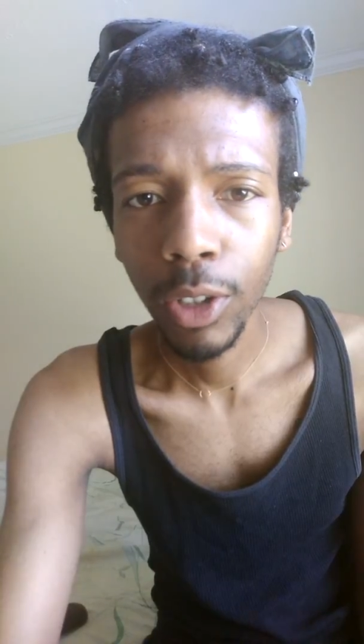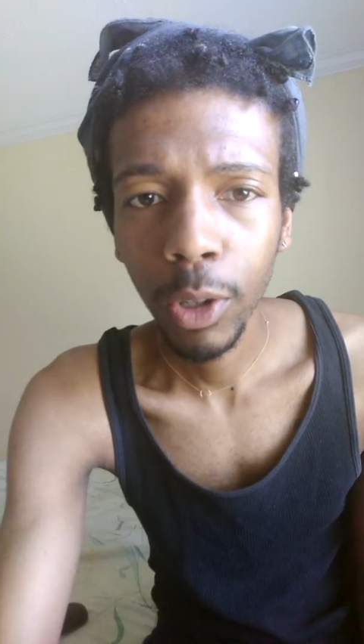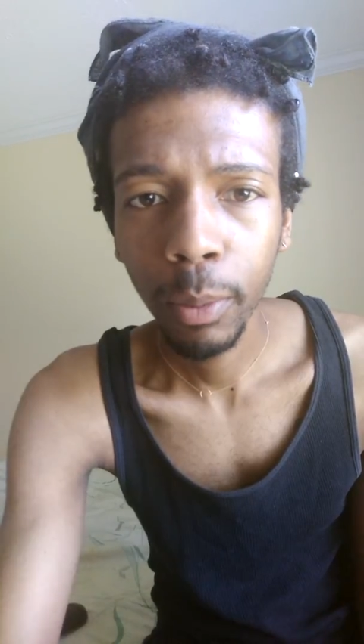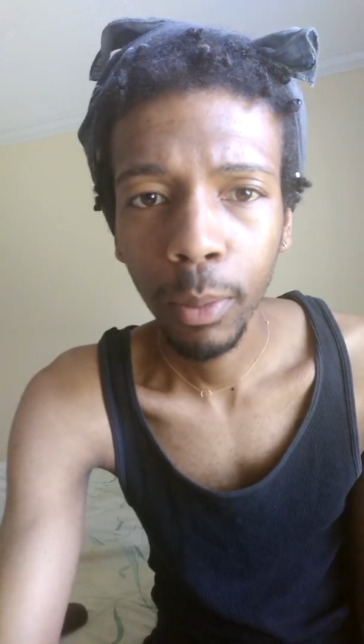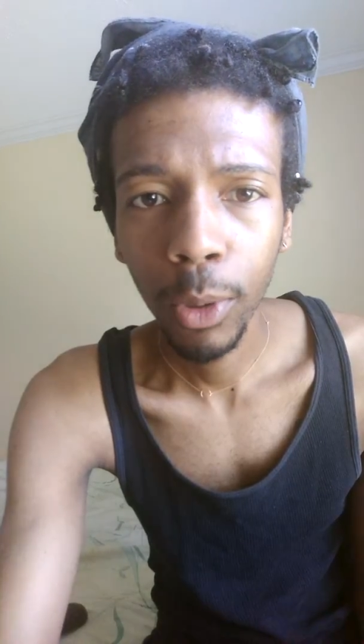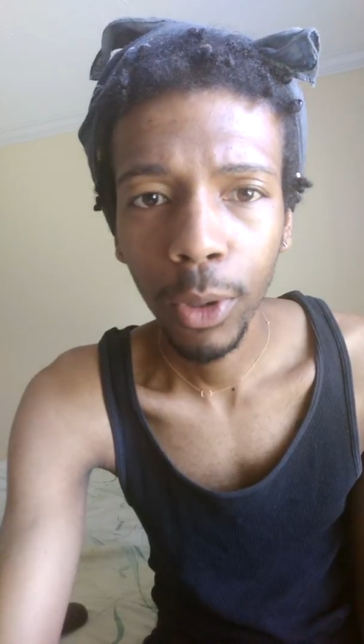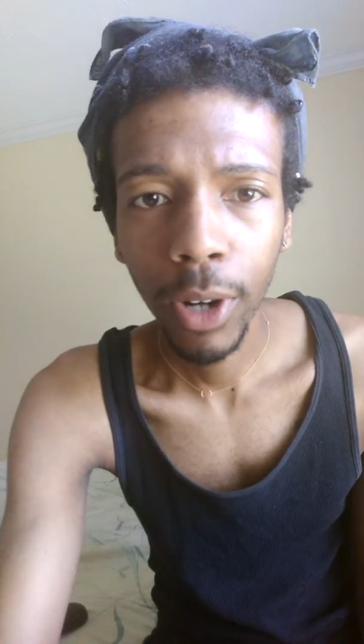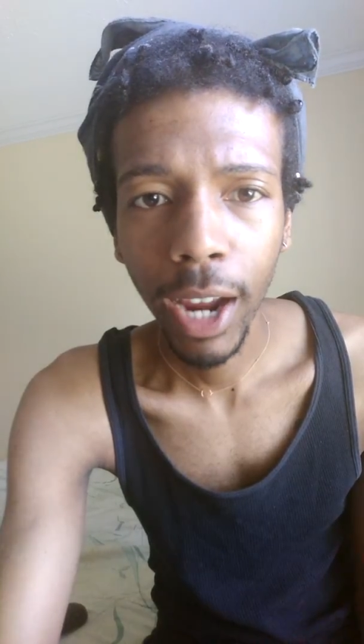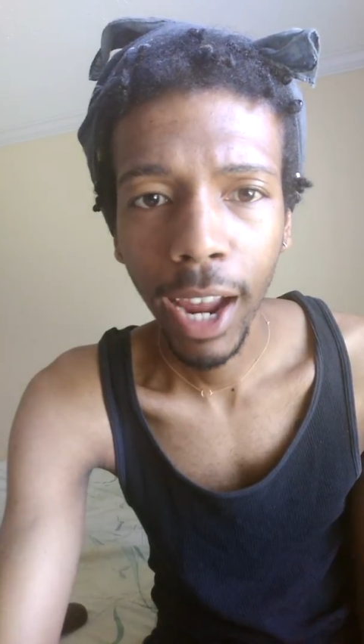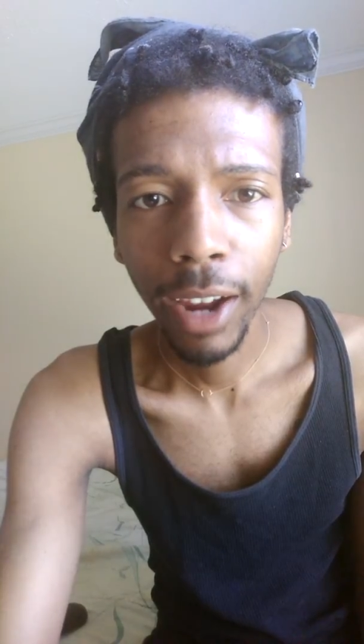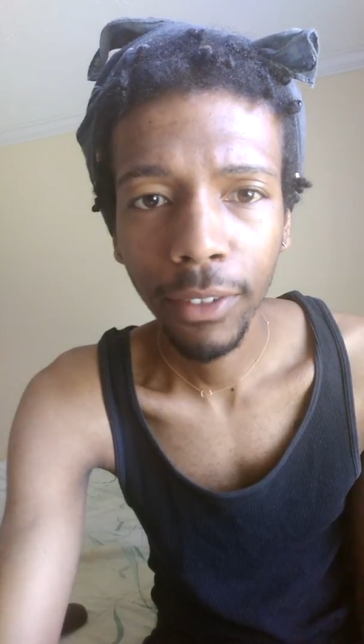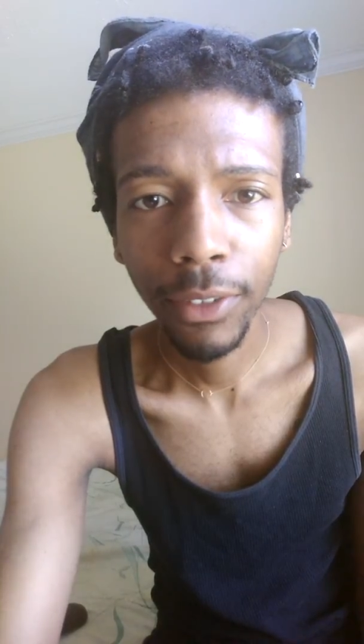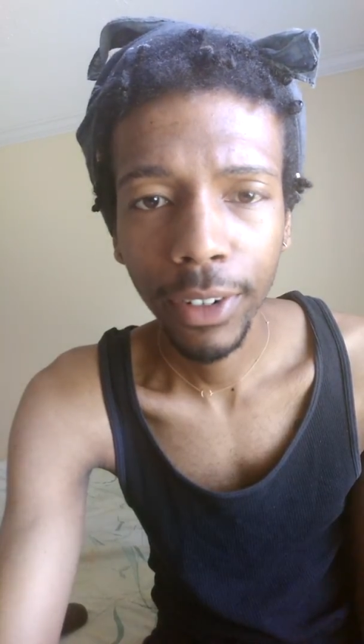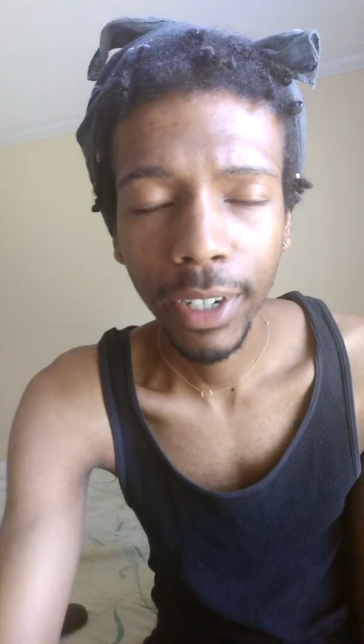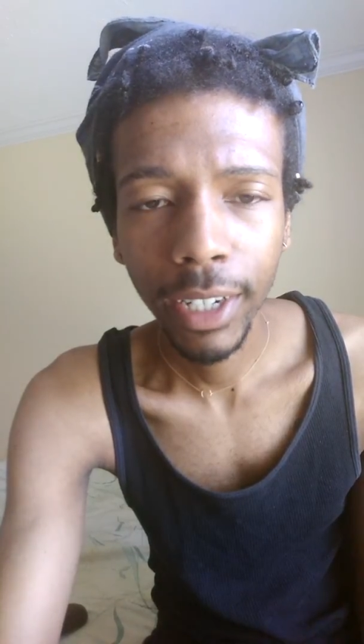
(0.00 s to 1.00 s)
are more
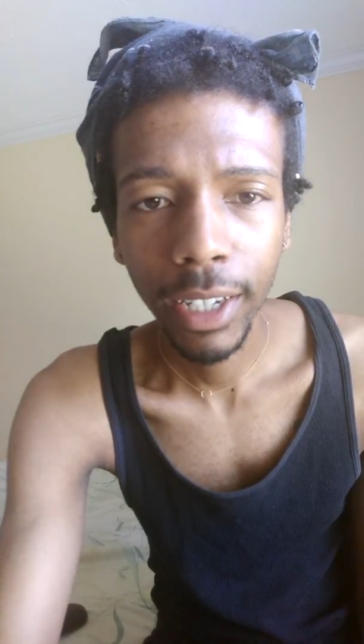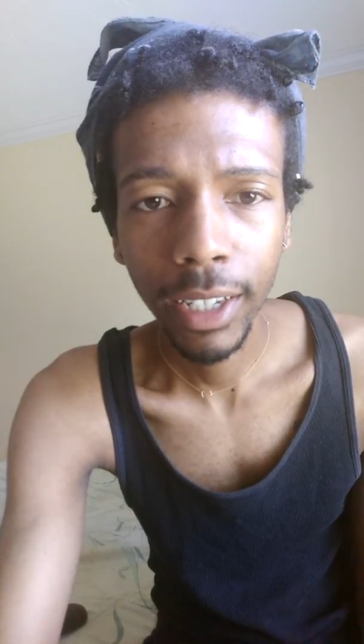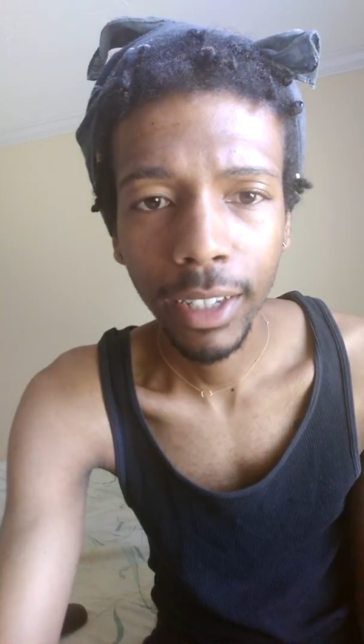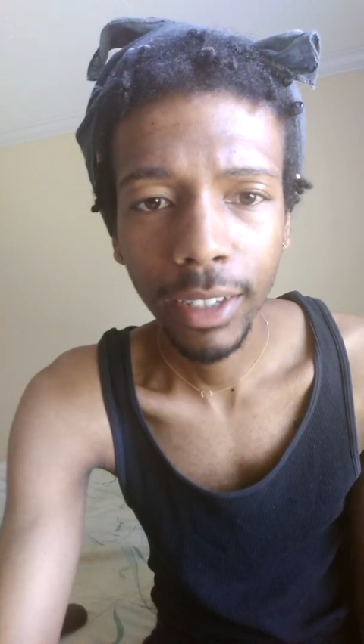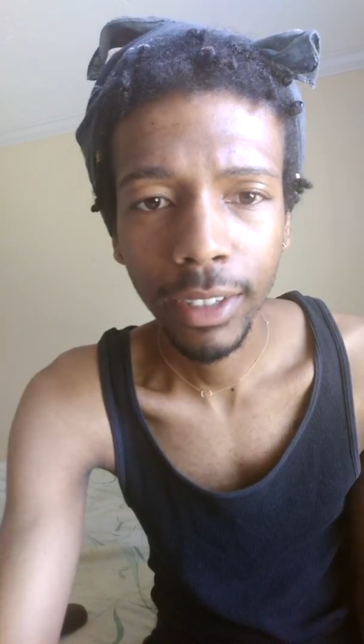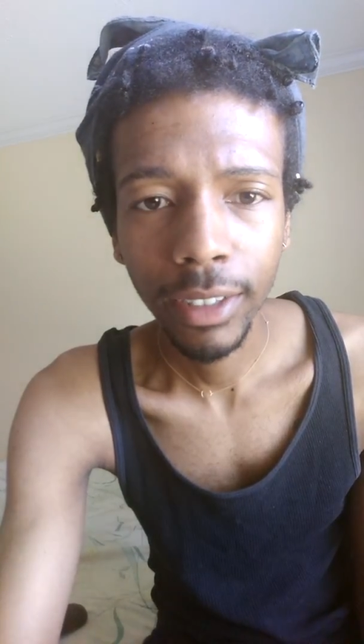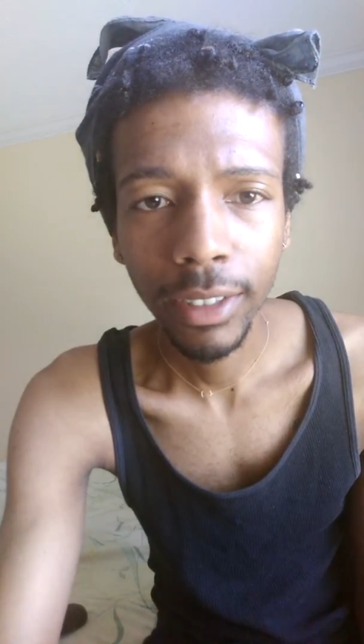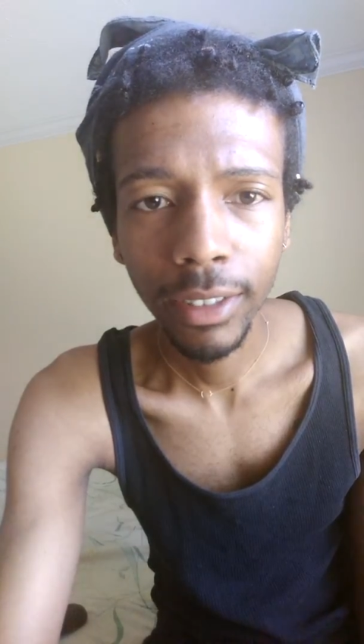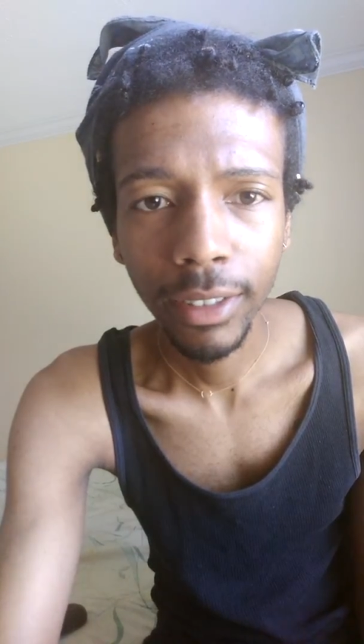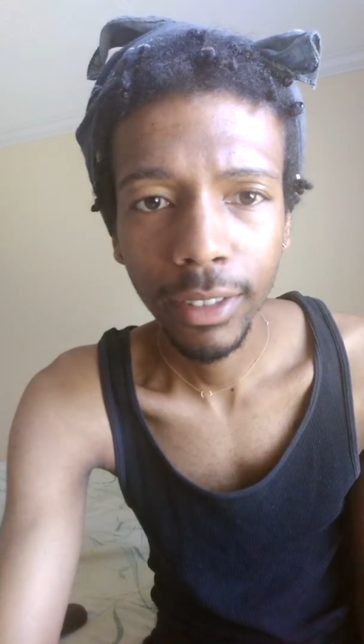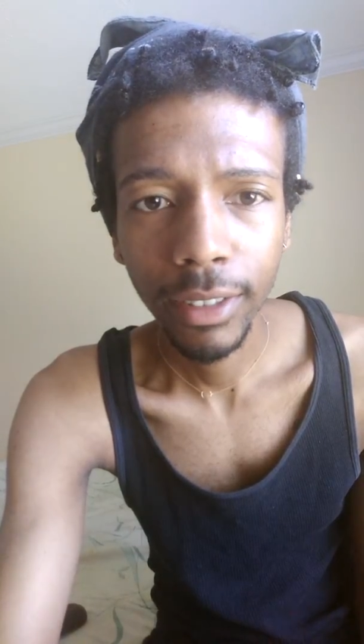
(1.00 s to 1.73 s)
African